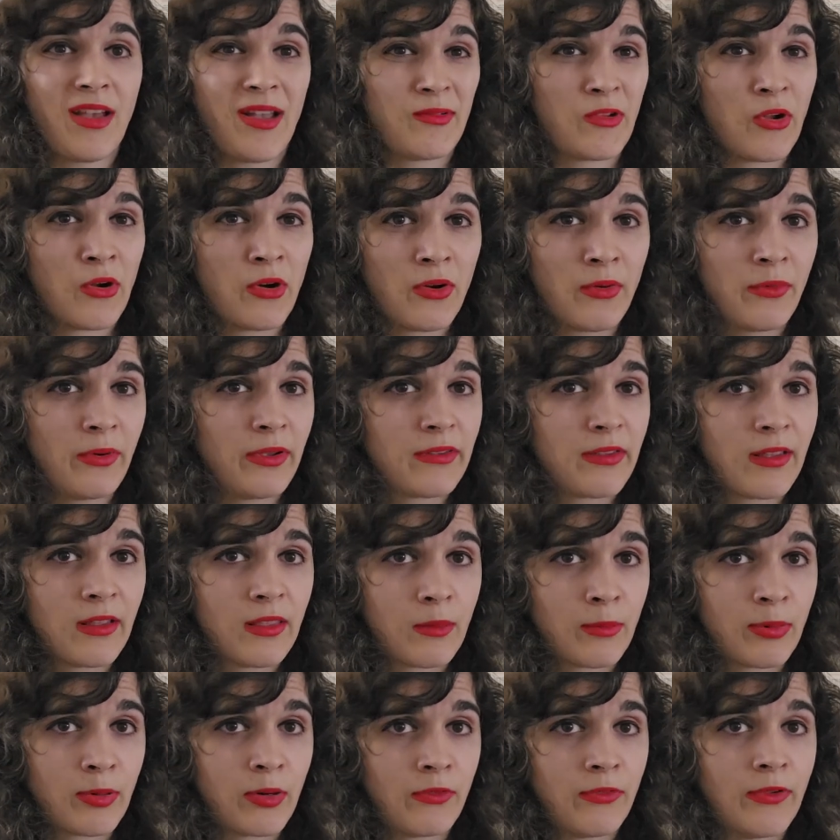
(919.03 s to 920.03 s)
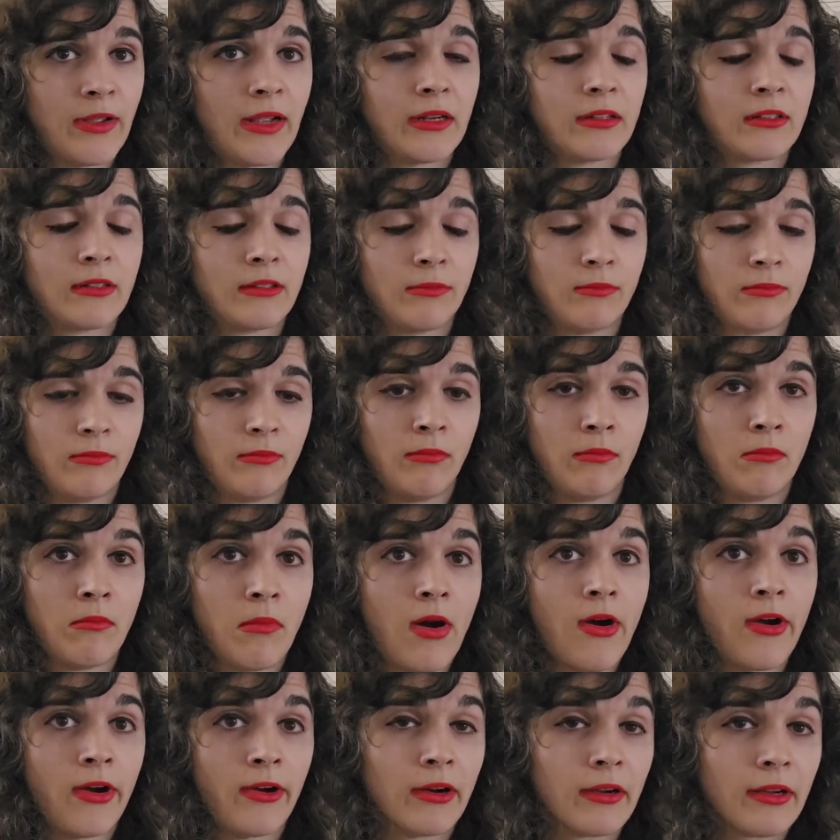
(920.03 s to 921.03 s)
I don't always hit the perfect
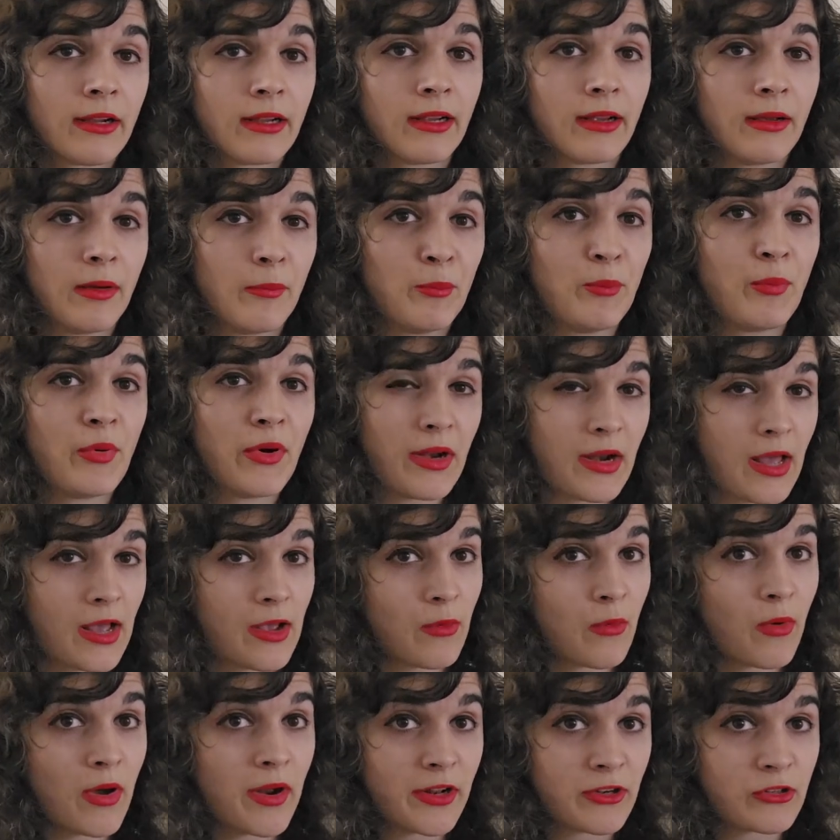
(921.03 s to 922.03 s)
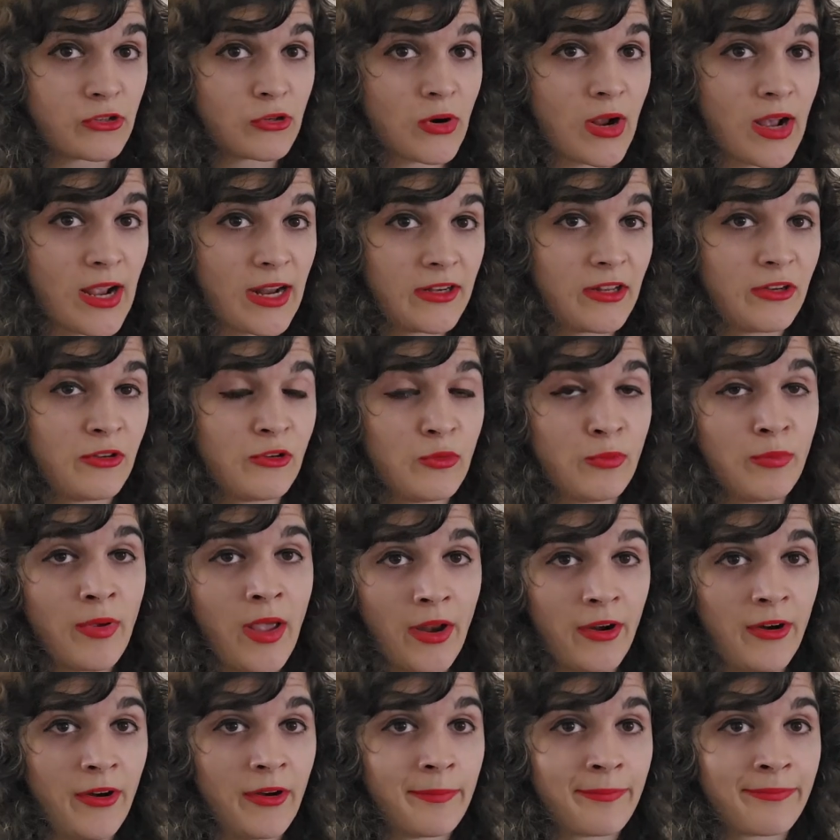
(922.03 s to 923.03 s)
mark, but I want to try to do
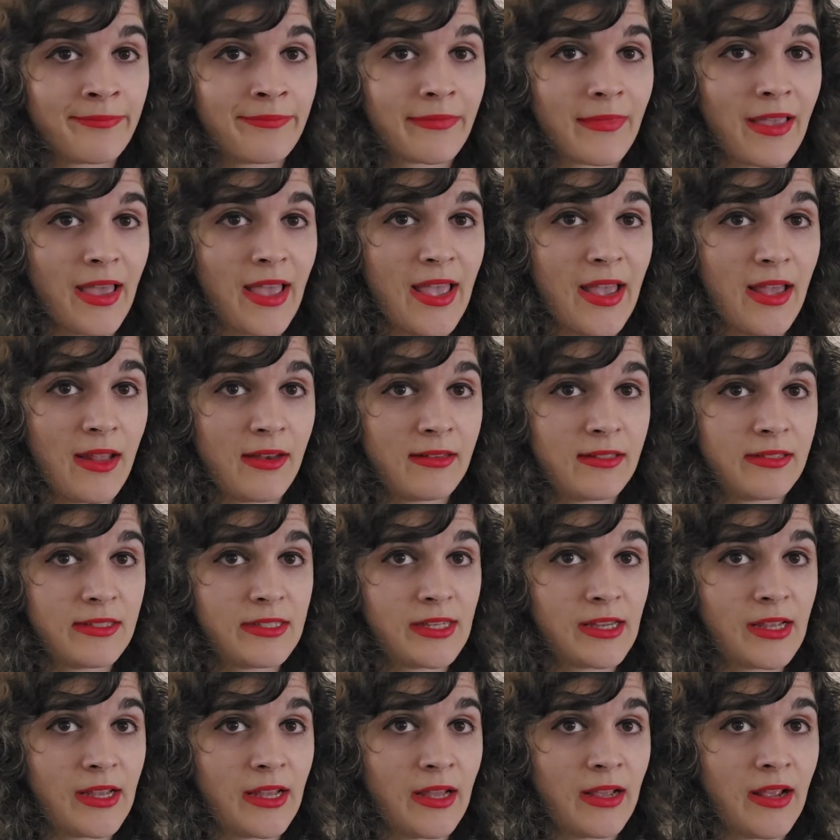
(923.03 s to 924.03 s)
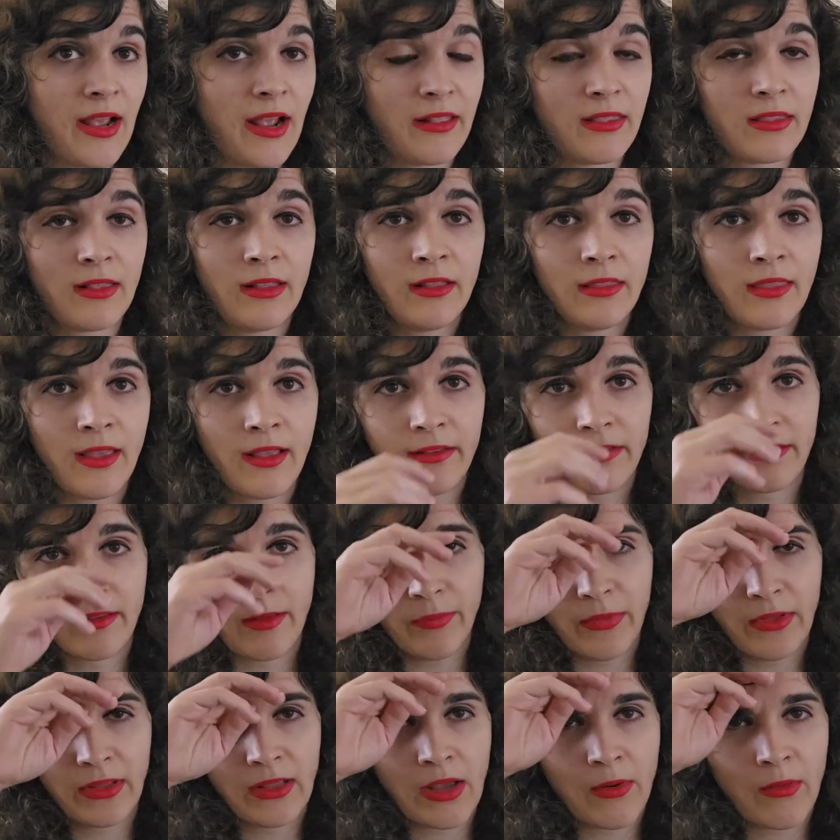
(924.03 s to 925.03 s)
better. And I think that's
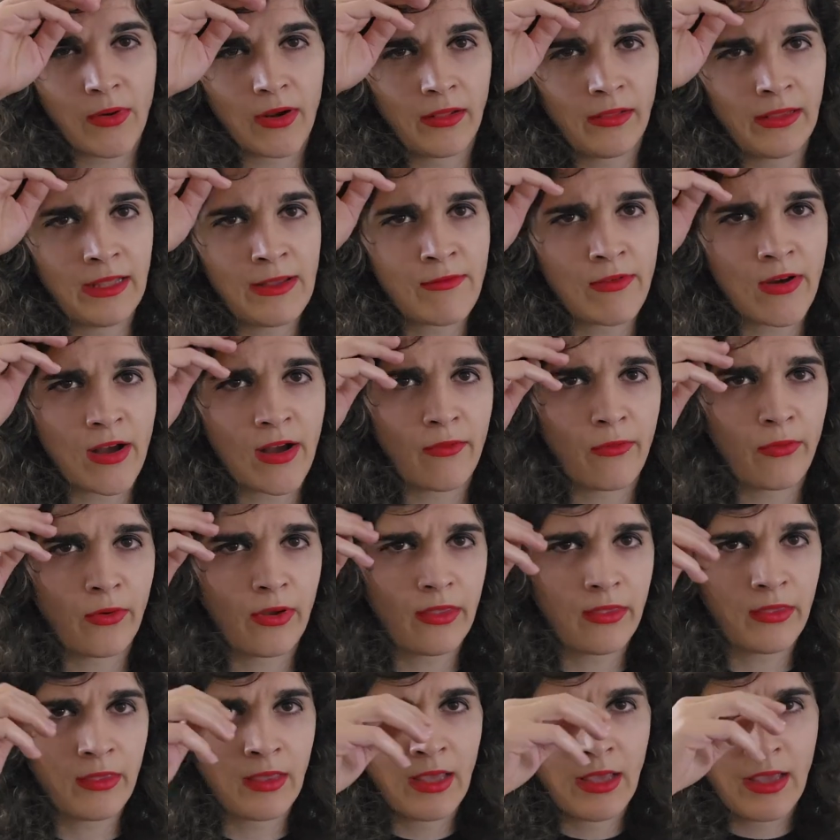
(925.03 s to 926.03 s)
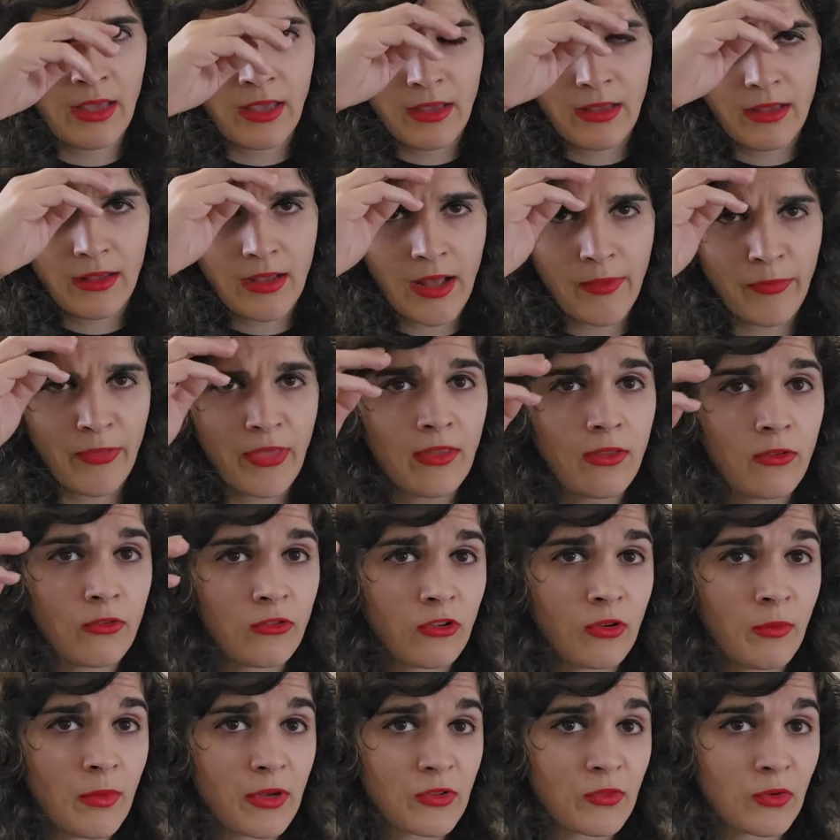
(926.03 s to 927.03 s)
something I want to leave off with. Thank you
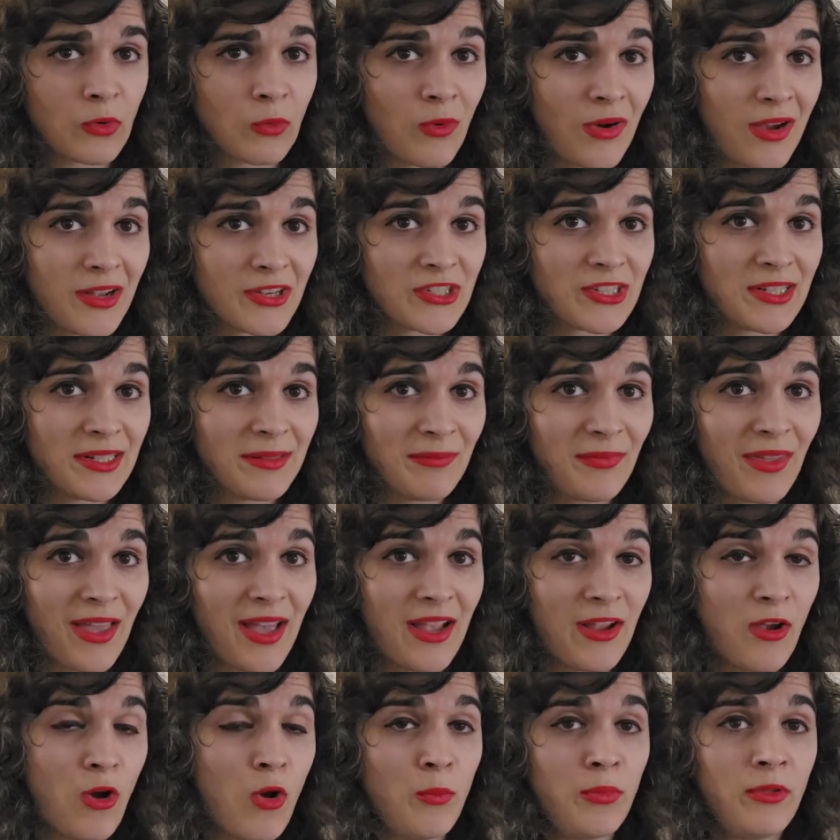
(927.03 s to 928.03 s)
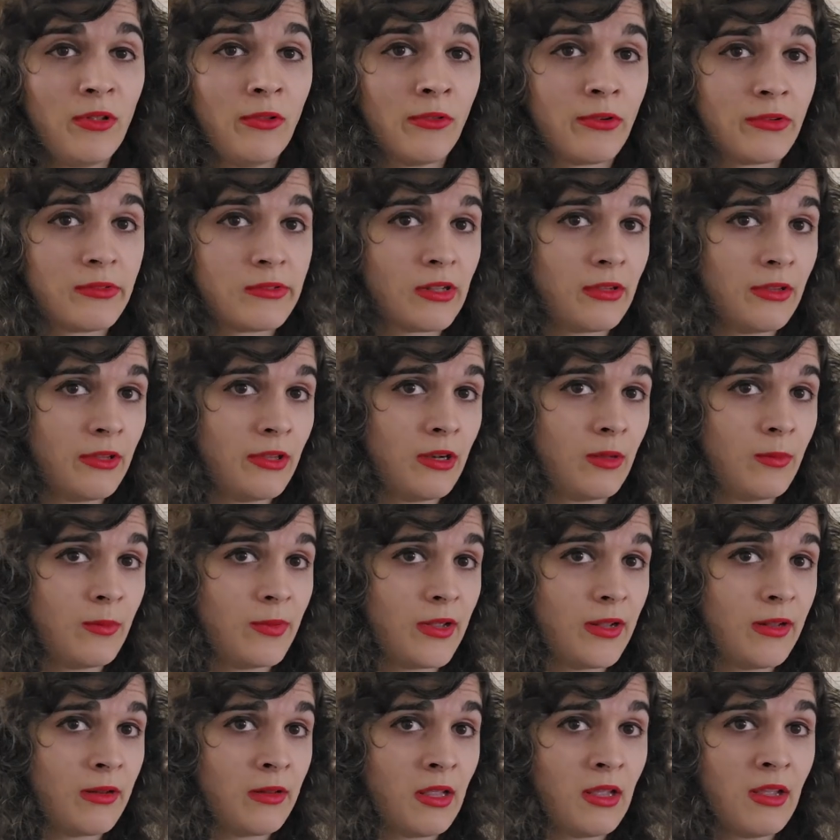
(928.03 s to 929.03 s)
so much for watching. I hope you learned a little
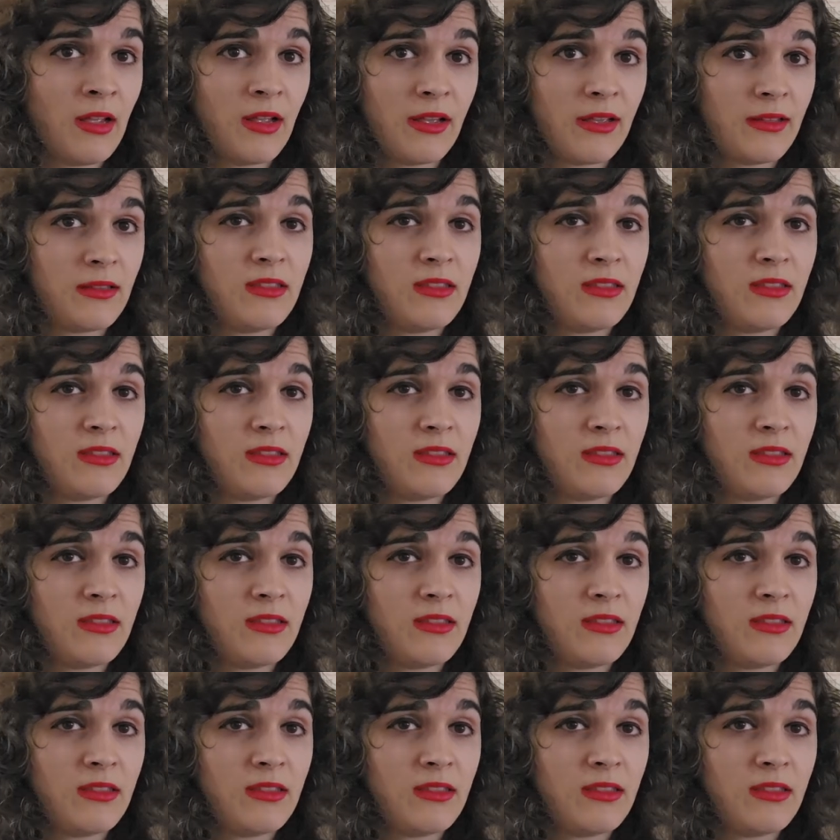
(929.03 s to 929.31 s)
bit.